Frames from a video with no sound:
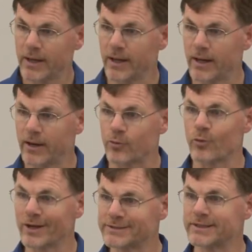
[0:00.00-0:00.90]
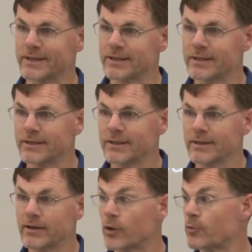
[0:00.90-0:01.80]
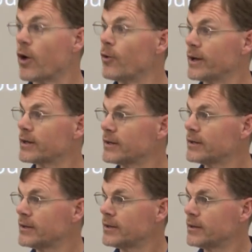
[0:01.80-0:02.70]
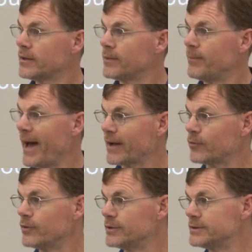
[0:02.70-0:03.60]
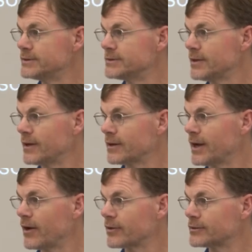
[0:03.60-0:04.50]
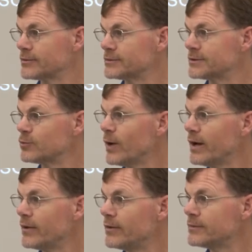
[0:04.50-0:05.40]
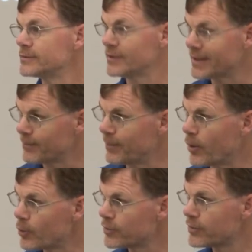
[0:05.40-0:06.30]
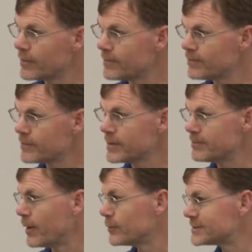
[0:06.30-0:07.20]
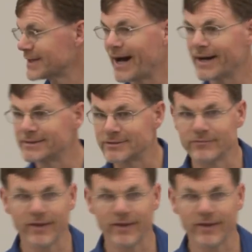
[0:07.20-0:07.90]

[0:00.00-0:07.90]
uh, rustic, heroic backwoods uh, characters as well. So you get both, both sides of